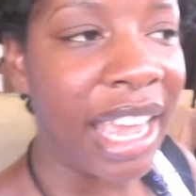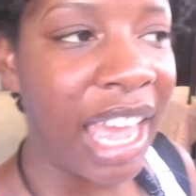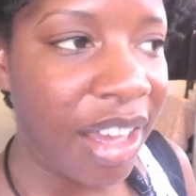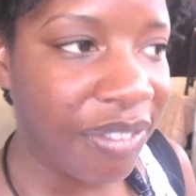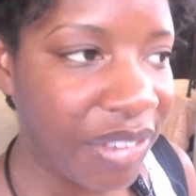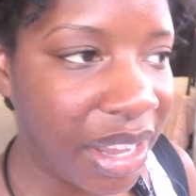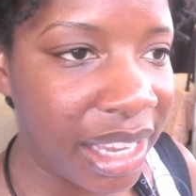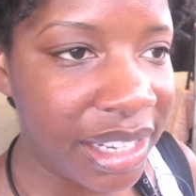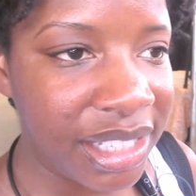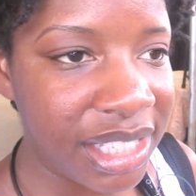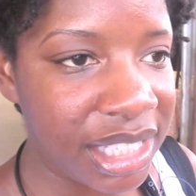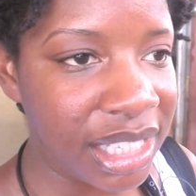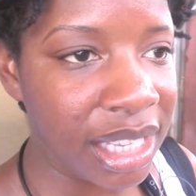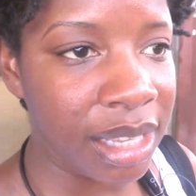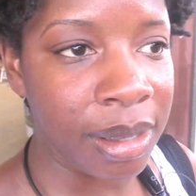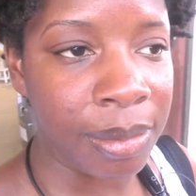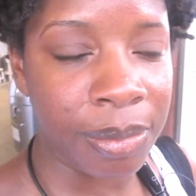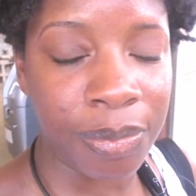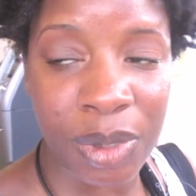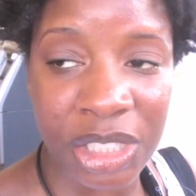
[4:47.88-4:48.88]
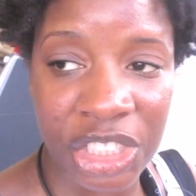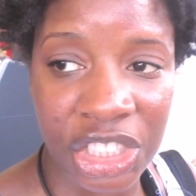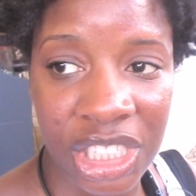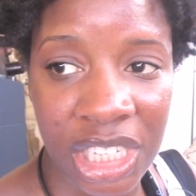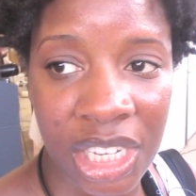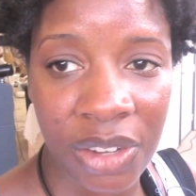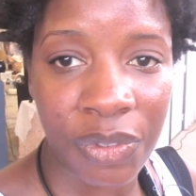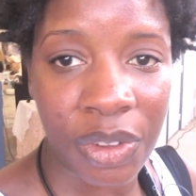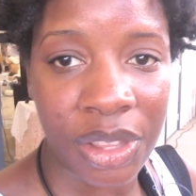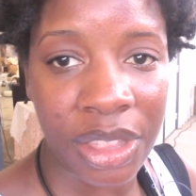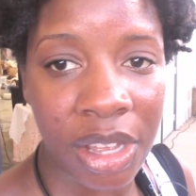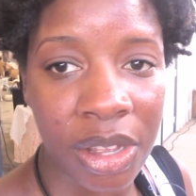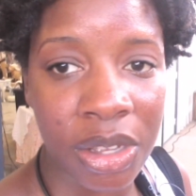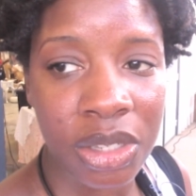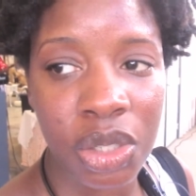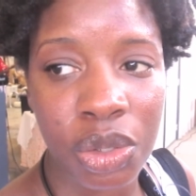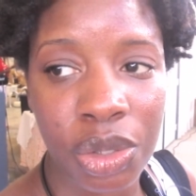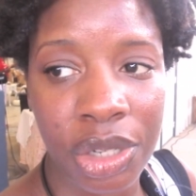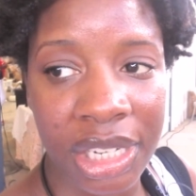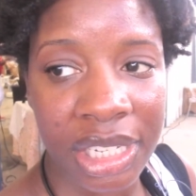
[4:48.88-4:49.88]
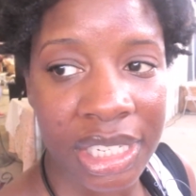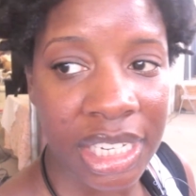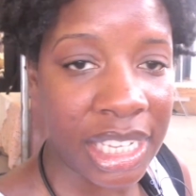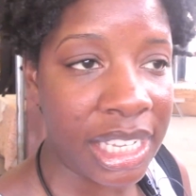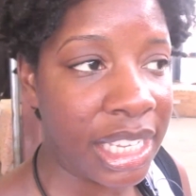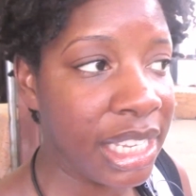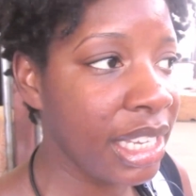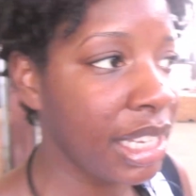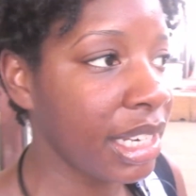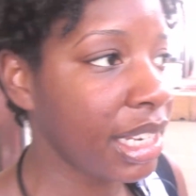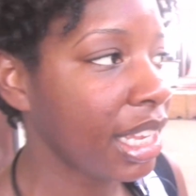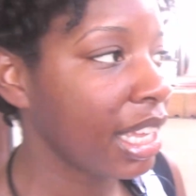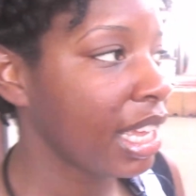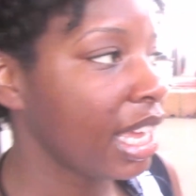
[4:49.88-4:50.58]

have an A T M machine for those who are in need.